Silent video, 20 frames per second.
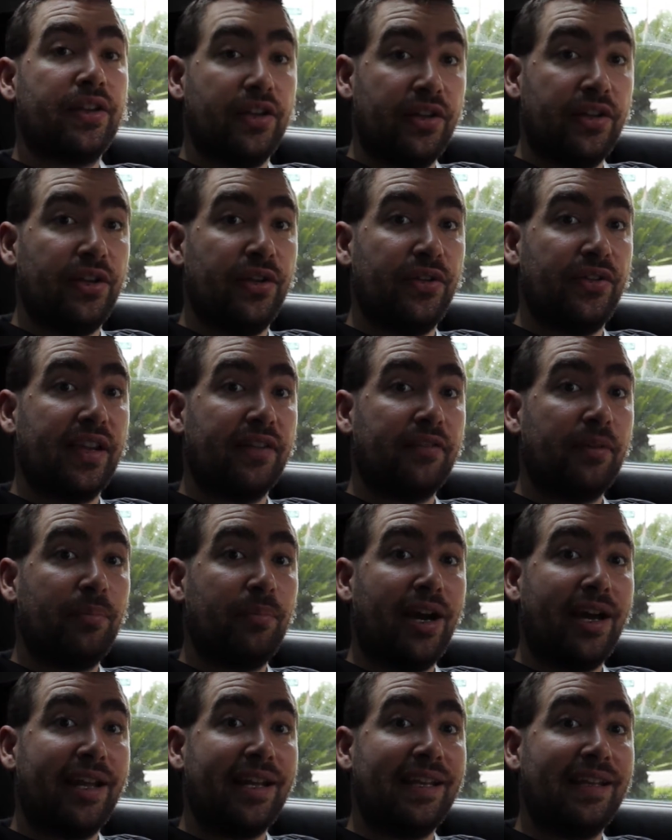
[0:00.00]
Good news,
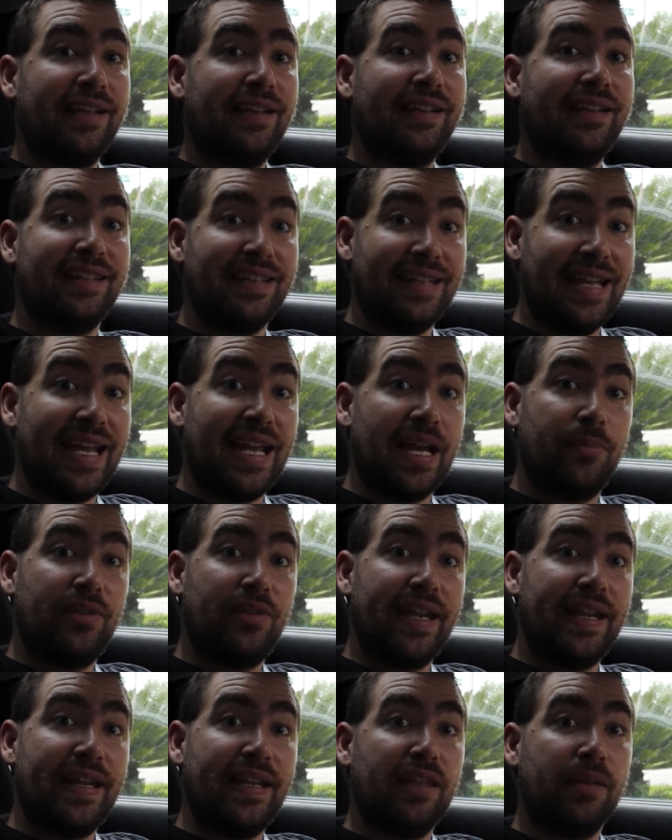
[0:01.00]
everybody. Today I'm
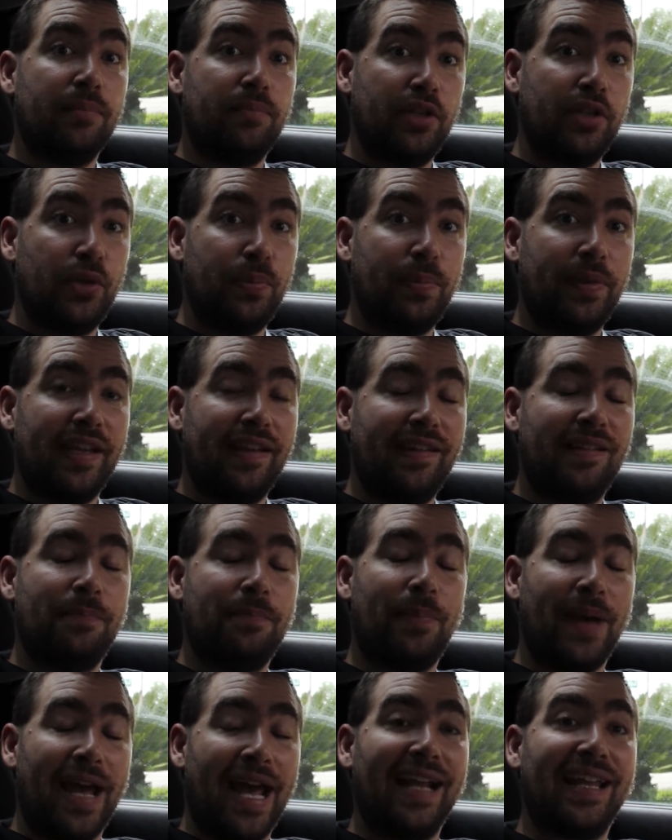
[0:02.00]
taking the Blue
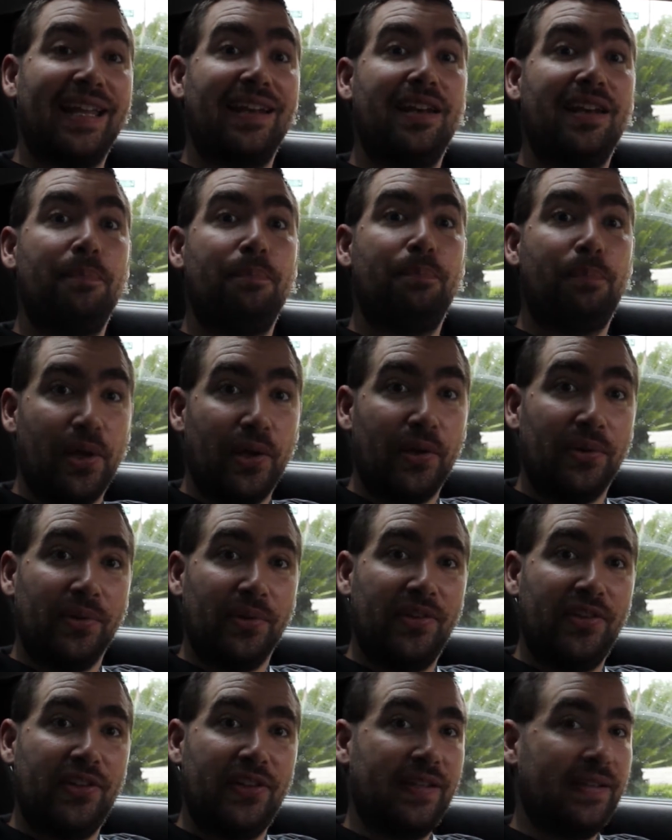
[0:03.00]
Beast back into
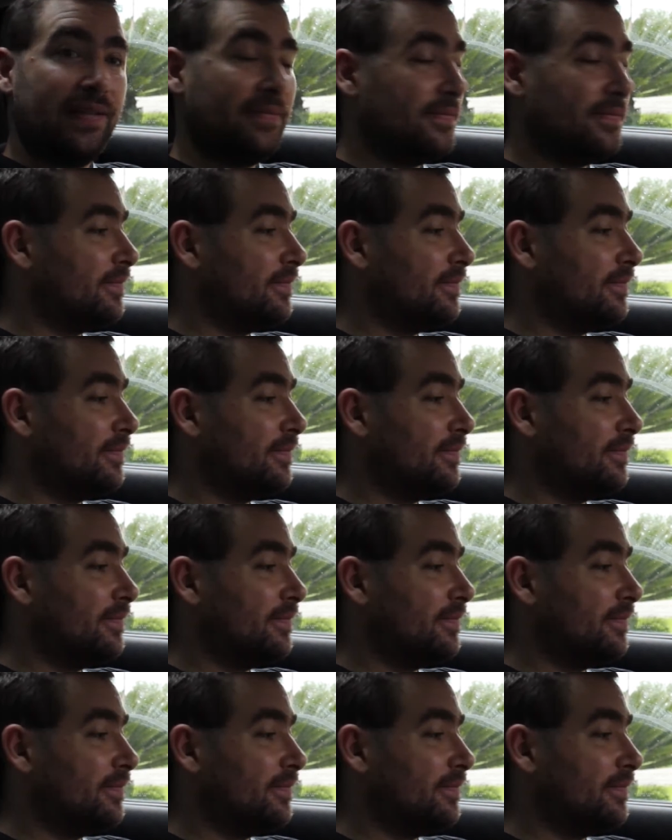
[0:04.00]
boost.